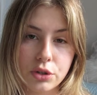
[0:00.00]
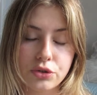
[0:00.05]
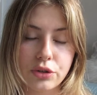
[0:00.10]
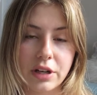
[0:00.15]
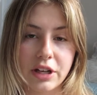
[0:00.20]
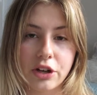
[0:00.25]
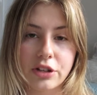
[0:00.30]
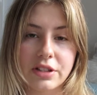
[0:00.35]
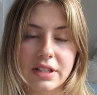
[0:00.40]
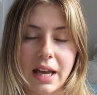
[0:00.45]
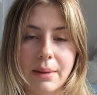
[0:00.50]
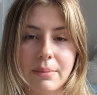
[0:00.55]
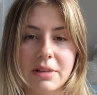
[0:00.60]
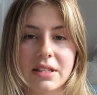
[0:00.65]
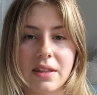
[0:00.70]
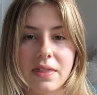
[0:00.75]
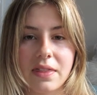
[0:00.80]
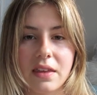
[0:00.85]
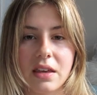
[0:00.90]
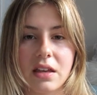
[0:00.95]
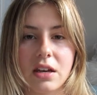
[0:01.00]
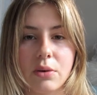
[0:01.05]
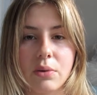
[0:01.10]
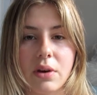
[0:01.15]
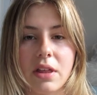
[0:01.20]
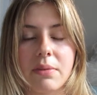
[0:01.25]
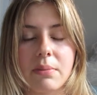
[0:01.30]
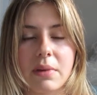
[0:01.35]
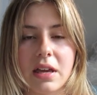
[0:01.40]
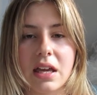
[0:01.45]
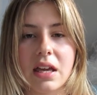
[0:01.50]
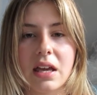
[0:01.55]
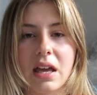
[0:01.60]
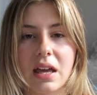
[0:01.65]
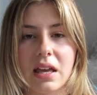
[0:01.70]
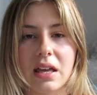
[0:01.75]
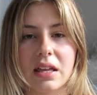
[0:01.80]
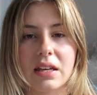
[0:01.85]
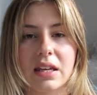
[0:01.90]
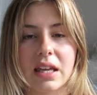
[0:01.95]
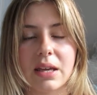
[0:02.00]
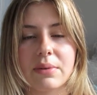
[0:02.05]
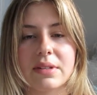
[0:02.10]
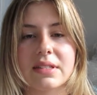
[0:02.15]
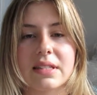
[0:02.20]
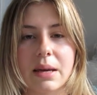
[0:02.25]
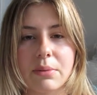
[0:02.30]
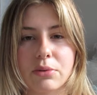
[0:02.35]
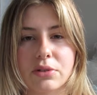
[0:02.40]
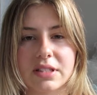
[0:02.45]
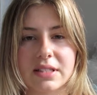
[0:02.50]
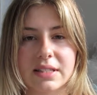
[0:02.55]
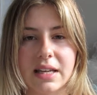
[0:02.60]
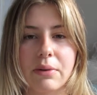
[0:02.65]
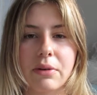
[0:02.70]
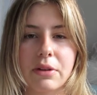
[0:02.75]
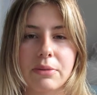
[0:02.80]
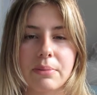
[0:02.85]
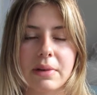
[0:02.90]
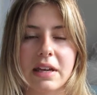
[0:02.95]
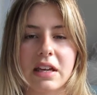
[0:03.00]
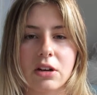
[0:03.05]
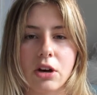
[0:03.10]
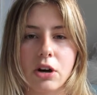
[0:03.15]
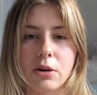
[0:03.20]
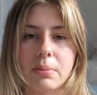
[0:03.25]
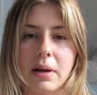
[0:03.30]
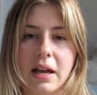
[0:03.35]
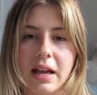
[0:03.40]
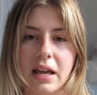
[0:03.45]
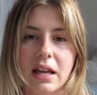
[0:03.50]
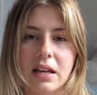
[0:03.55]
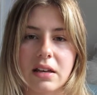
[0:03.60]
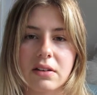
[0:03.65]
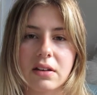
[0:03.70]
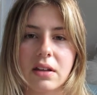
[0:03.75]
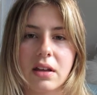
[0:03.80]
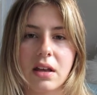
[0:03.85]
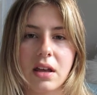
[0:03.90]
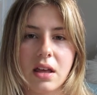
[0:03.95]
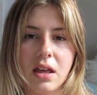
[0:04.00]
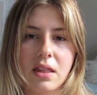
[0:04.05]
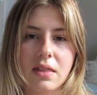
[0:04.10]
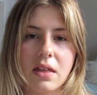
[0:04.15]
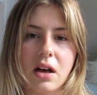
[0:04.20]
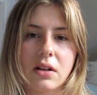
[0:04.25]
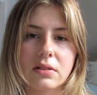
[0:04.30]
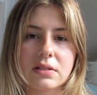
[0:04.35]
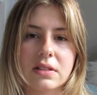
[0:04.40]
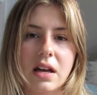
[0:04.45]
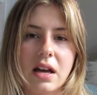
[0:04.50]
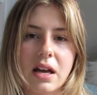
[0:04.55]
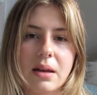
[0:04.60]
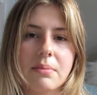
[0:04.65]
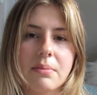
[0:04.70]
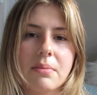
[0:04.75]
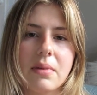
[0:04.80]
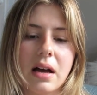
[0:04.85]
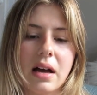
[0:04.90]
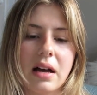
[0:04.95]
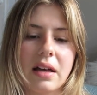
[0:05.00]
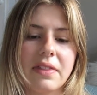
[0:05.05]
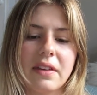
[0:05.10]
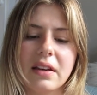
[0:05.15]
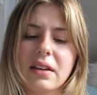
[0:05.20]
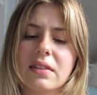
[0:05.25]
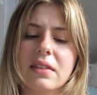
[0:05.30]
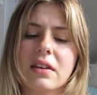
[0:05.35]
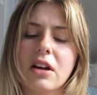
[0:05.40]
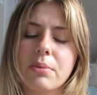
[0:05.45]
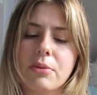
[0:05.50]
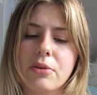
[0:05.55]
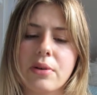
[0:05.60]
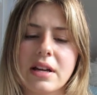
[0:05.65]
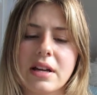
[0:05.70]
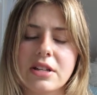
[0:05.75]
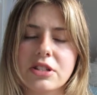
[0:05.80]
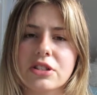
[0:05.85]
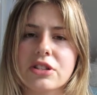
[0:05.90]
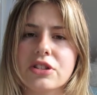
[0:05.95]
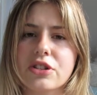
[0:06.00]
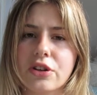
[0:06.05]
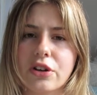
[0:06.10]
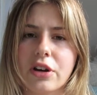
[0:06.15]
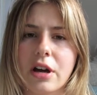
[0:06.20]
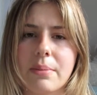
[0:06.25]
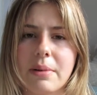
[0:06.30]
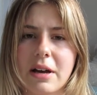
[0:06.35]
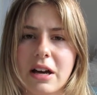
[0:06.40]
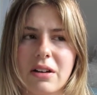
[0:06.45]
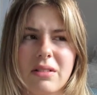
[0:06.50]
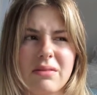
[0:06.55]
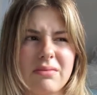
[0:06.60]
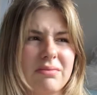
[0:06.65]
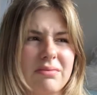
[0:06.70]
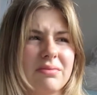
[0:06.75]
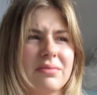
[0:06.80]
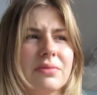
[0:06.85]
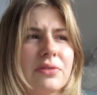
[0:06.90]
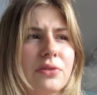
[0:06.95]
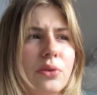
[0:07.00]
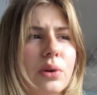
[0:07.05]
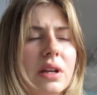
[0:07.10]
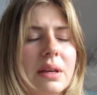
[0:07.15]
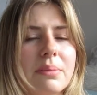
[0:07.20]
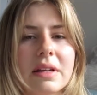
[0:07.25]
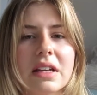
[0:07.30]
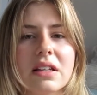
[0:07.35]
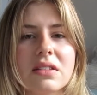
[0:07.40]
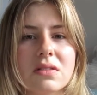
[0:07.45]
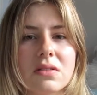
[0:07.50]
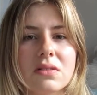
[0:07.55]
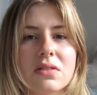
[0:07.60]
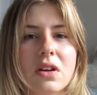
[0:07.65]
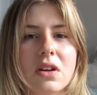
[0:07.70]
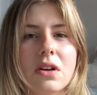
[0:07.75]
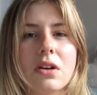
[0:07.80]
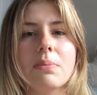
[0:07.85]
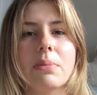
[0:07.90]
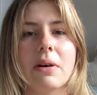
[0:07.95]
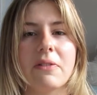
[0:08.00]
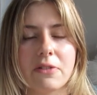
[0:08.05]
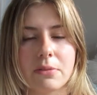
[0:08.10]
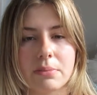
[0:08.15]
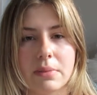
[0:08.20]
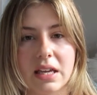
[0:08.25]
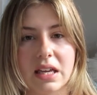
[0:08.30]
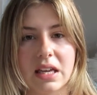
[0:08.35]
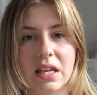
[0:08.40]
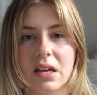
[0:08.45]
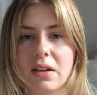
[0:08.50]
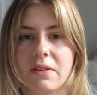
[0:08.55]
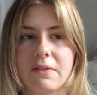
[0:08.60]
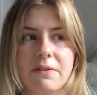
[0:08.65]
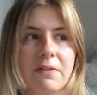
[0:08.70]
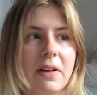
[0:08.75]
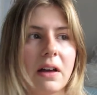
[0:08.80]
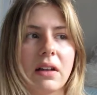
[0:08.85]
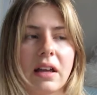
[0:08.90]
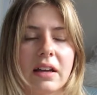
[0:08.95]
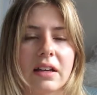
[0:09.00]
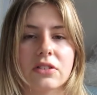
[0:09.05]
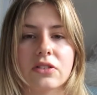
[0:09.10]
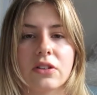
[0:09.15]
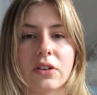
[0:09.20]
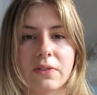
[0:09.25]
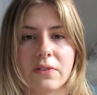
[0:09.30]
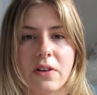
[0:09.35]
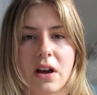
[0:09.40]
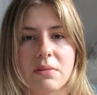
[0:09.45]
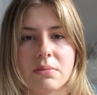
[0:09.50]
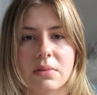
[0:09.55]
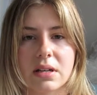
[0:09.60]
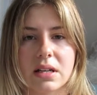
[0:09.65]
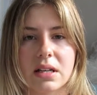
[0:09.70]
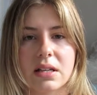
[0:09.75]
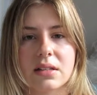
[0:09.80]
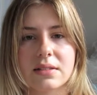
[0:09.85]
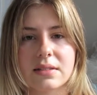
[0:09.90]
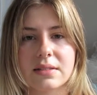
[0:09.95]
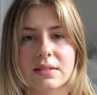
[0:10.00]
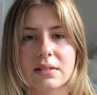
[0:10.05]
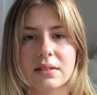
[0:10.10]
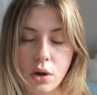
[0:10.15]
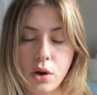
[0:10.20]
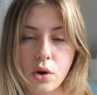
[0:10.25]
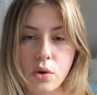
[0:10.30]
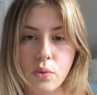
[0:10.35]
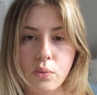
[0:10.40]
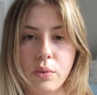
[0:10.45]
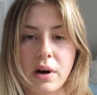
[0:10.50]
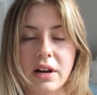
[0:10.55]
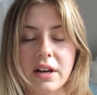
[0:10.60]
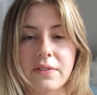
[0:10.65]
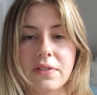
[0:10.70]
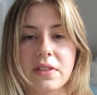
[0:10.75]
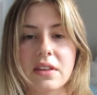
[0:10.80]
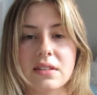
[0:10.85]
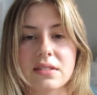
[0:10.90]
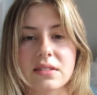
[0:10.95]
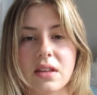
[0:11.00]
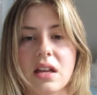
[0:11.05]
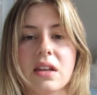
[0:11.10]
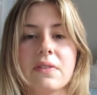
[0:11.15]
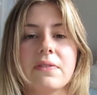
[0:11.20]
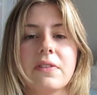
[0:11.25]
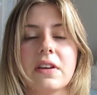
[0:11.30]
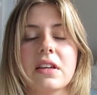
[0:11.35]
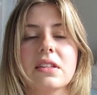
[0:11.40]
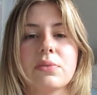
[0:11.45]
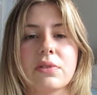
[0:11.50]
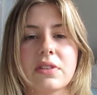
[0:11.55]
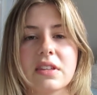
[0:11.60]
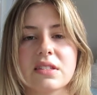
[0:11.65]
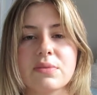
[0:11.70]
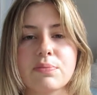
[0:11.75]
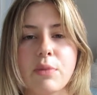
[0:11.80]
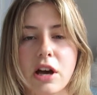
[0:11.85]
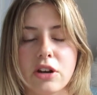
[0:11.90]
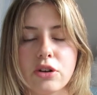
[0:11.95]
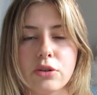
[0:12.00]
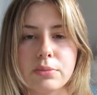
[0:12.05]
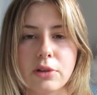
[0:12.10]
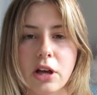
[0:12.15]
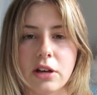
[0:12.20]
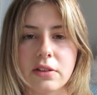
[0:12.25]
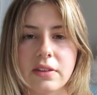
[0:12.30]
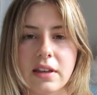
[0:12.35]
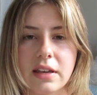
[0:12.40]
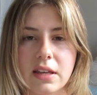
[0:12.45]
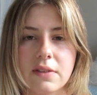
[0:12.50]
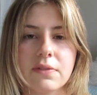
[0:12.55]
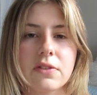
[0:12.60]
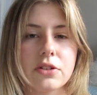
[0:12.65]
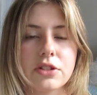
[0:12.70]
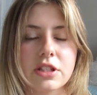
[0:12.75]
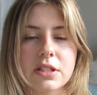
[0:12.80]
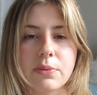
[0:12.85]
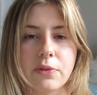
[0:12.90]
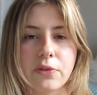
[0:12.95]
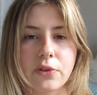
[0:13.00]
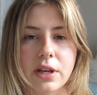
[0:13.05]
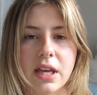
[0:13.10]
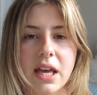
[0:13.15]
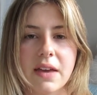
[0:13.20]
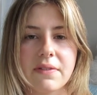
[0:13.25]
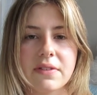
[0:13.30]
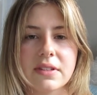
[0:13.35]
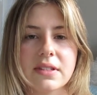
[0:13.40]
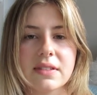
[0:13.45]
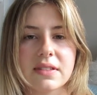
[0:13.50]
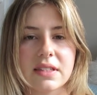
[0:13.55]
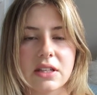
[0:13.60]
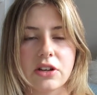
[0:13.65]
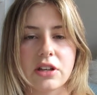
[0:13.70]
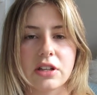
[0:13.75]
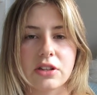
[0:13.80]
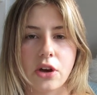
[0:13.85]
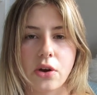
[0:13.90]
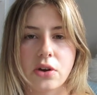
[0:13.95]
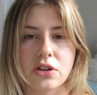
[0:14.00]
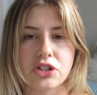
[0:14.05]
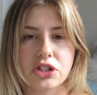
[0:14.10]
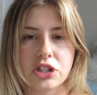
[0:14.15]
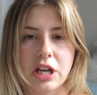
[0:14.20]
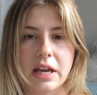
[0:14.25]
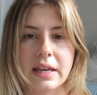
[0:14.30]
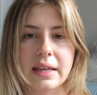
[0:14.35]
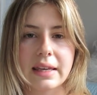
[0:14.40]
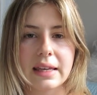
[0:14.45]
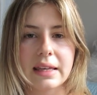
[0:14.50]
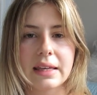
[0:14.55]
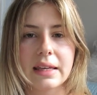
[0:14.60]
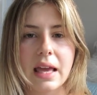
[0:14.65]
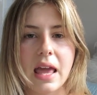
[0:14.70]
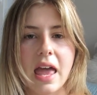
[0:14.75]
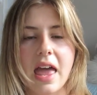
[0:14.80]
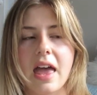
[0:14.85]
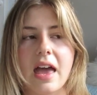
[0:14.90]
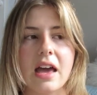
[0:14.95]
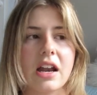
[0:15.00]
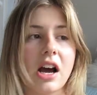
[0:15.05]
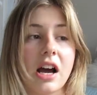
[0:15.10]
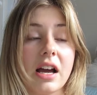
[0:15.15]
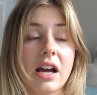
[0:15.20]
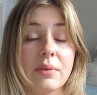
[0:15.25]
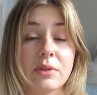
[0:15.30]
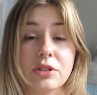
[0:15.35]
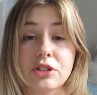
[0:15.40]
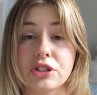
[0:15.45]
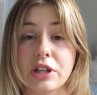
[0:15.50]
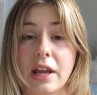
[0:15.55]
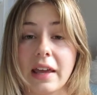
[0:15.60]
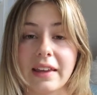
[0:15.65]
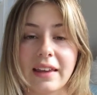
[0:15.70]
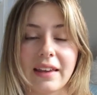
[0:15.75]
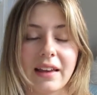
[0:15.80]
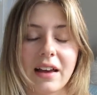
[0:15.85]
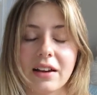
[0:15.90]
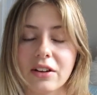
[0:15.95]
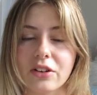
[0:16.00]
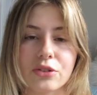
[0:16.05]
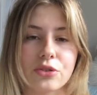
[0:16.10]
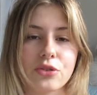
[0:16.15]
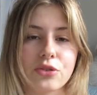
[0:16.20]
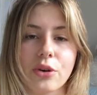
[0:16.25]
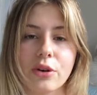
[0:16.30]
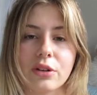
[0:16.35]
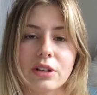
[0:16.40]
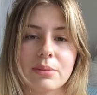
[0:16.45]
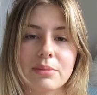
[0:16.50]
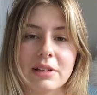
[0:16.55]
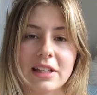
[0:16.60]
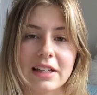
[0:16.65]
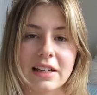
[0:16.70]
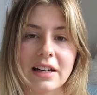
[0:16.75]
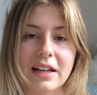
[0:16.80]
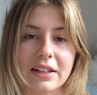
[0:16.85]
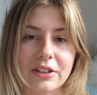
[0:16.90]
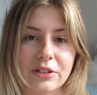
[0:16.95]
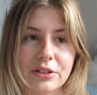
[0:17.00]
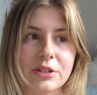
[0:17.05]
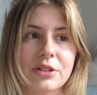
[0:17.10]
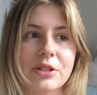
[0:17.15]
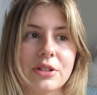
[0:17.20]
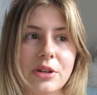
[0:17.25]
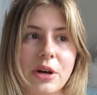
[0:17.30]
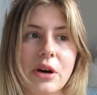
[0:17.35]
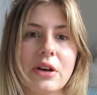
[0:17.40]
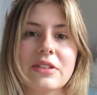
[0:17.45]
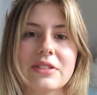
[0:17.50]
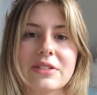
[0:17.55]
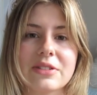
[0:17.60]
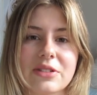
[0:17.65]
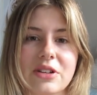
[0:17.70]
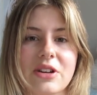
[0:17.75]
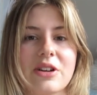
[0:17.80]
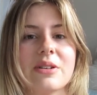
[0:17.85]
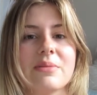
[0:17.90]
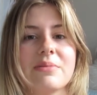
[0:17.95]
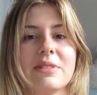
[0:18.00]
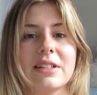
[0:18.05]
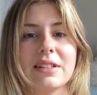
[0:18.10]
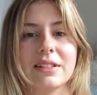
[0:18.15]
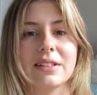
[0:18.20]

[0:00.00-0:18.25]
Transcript: Trent got to come into theatre with me, and he was able to stay with me and hold my hand the whole time. I think the operation took about 40 minutes or so, but for me it felt like it took 5 minutes. One of the side effects with the spinal block they give you just before you have a Caesarian though is shaking, and I was shaking uncontrollably. I could not stop.